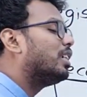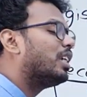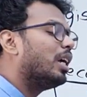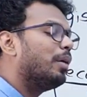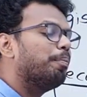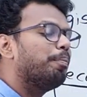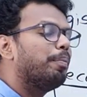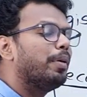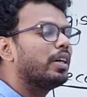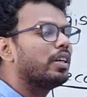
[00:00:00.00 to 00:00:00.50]

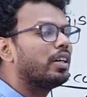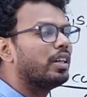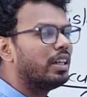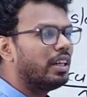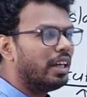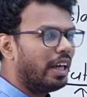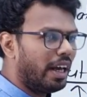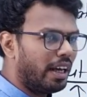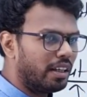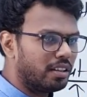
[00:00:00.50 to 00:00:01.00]

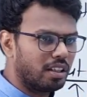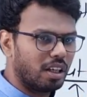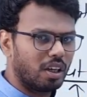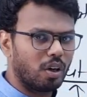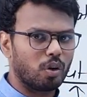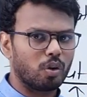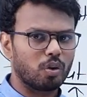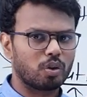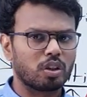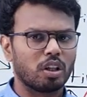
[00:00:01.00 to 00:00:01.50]
temporary
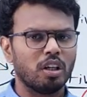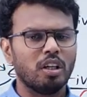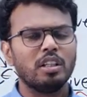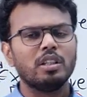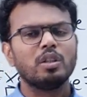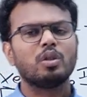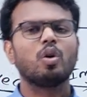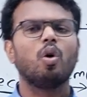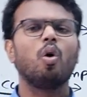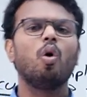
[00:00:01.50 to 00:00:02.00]
executives.
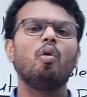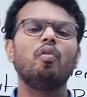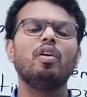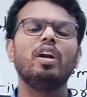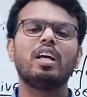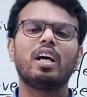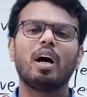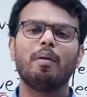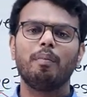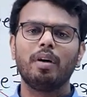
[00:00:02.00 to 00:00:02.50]
So who
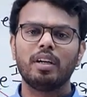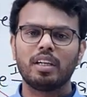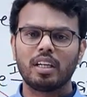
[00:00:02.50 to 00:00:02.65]
will come